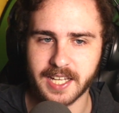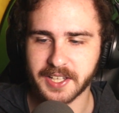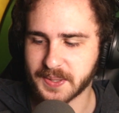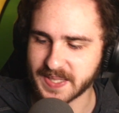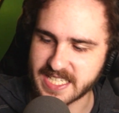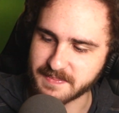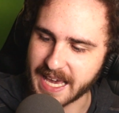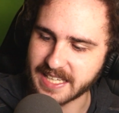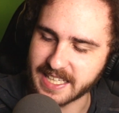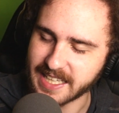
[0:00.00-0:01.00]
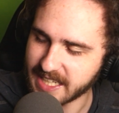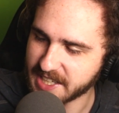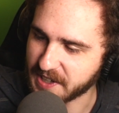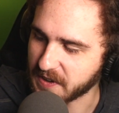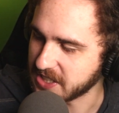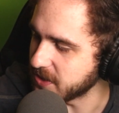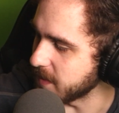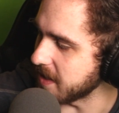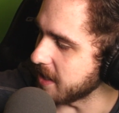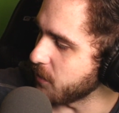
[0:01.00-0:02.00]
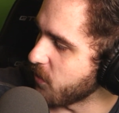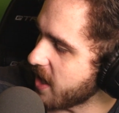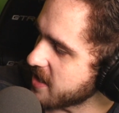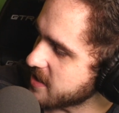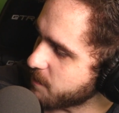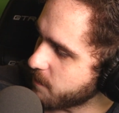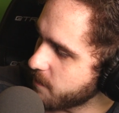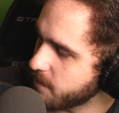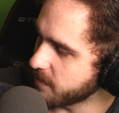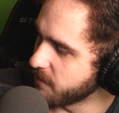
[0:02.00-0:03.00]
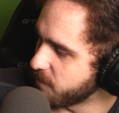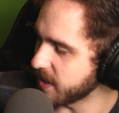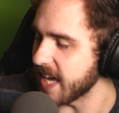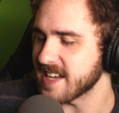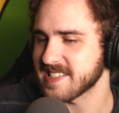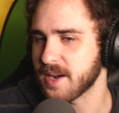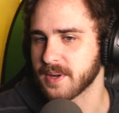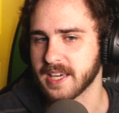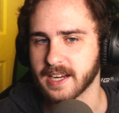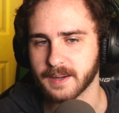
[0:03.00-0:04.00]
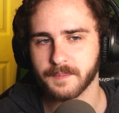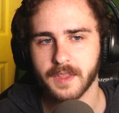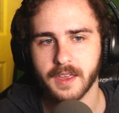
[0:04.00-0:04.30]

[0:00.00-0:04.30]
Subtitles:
Look at what this man did. He didn't hurt you. He wanted to get us out of here.